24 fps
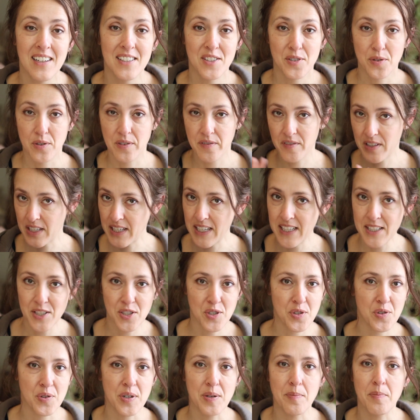sort of the
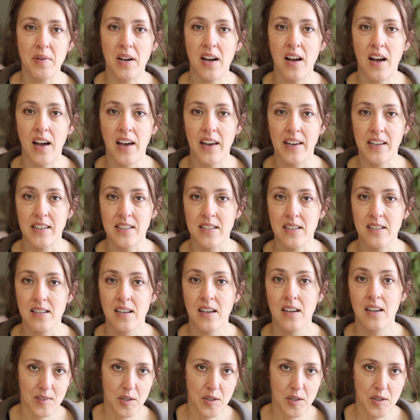history behind